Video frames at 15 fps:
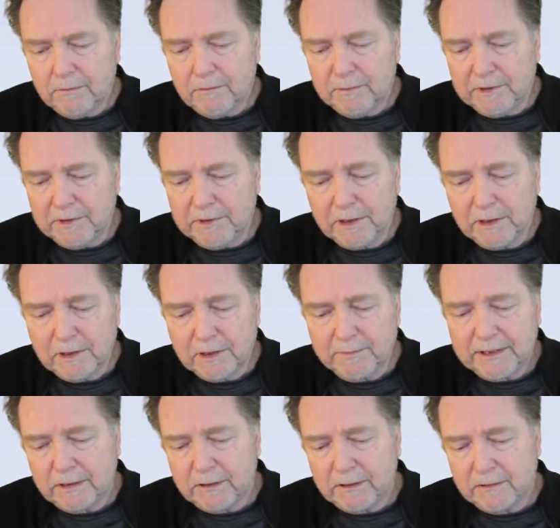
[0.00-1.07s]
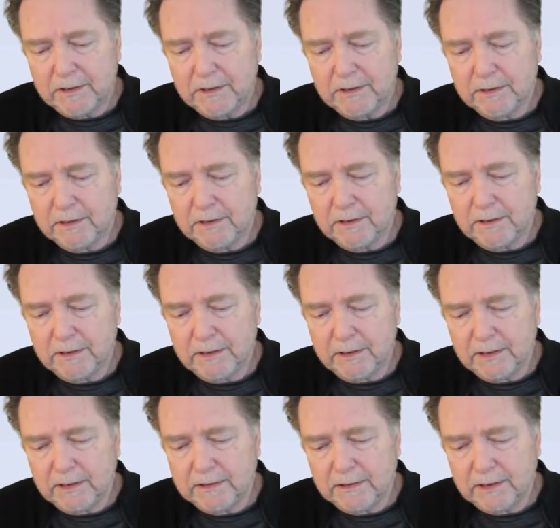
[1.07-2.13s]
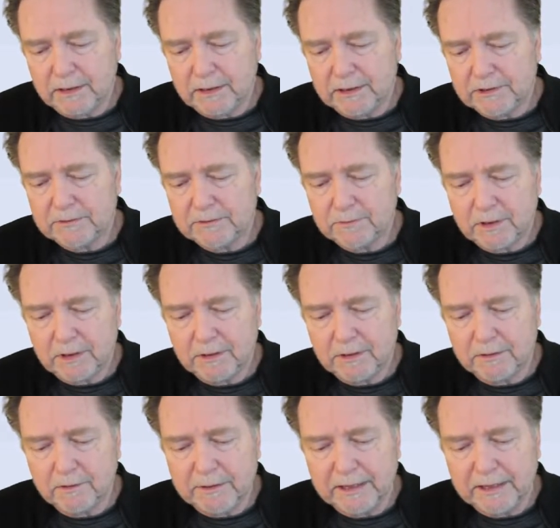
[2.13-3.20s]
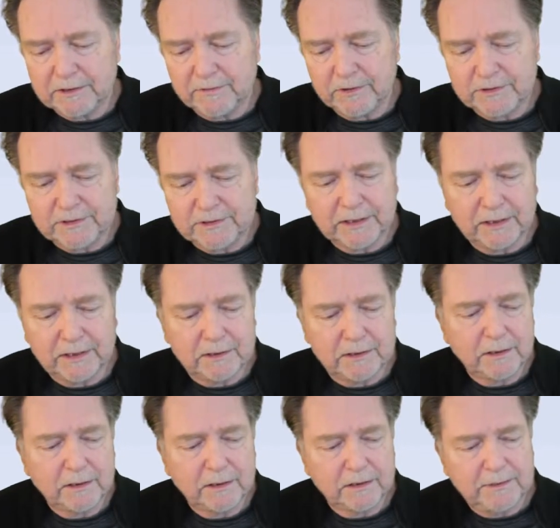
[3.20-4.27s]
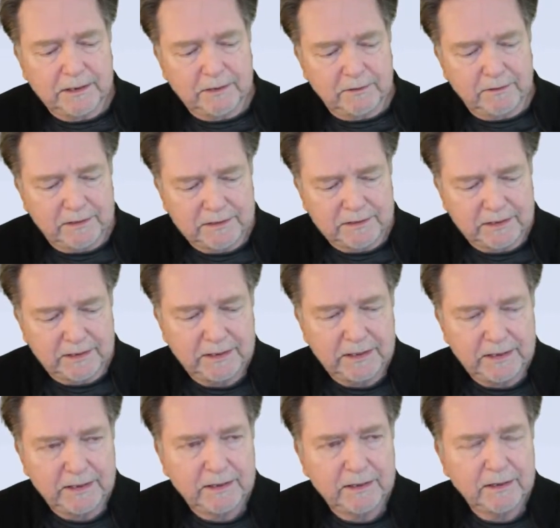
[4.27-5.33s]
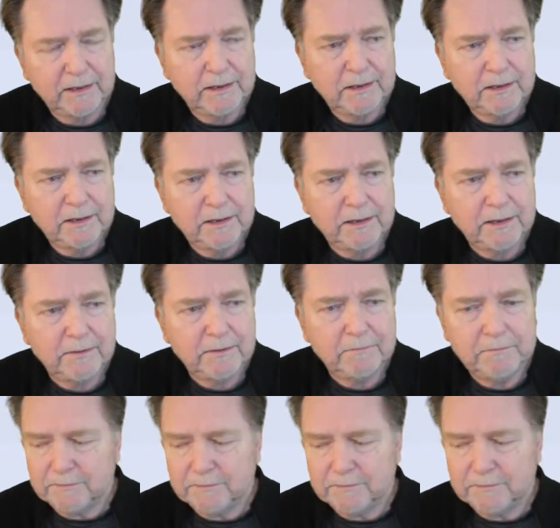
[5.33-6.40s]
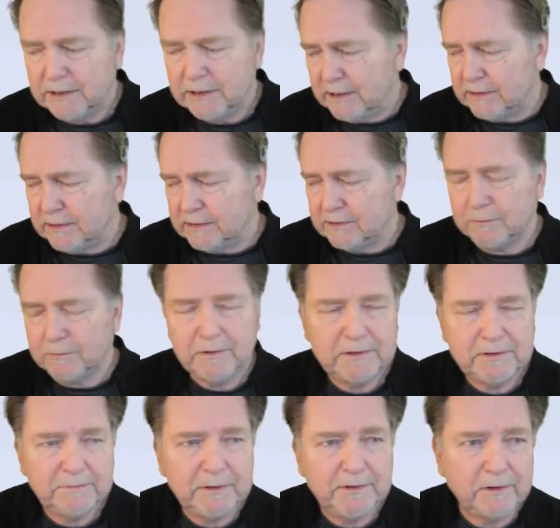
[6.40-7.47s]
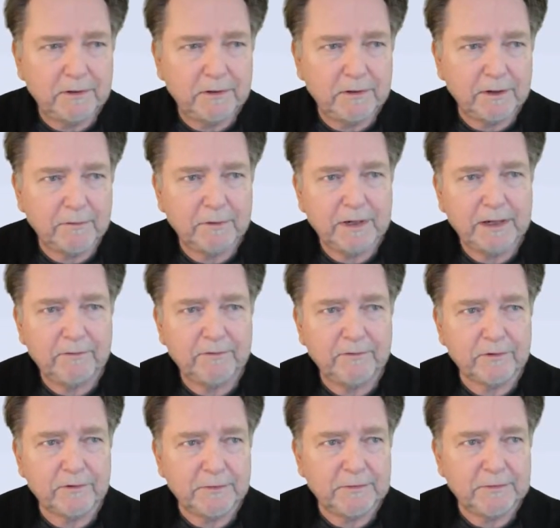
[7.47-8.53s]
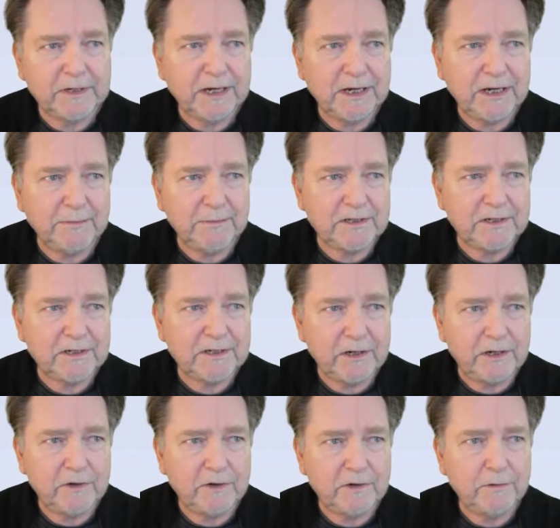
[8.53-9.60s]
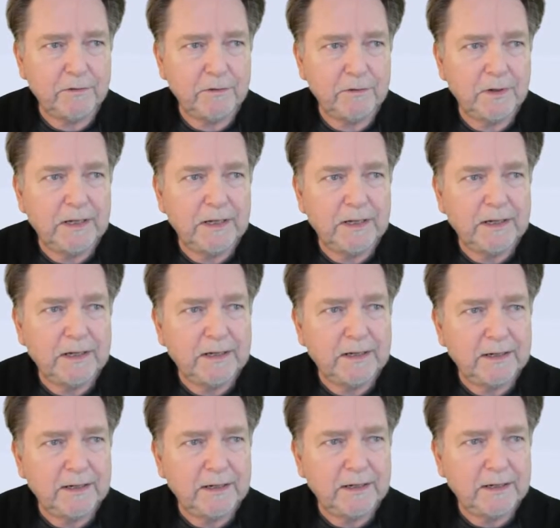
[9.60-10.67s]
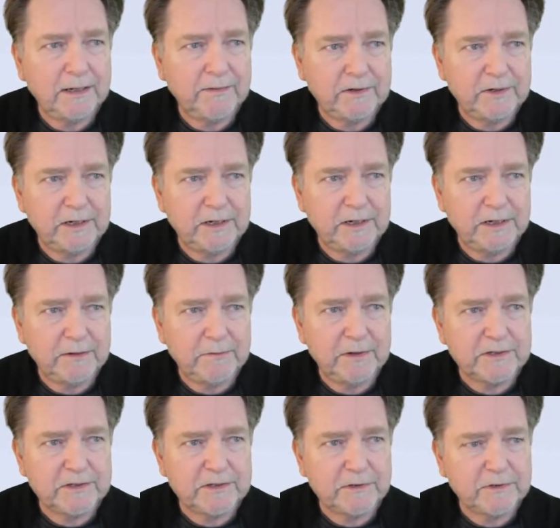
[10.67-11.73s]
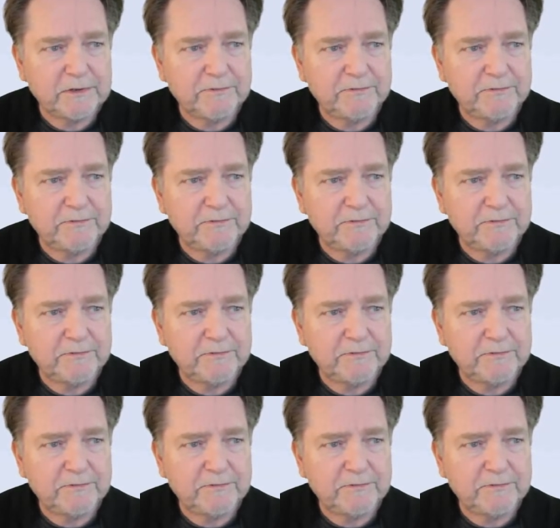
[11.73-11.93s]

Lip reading: When we talk about, and I just want to go back for a second and talk about this idea that has been floating around for some time. It's not new. I haven't done any research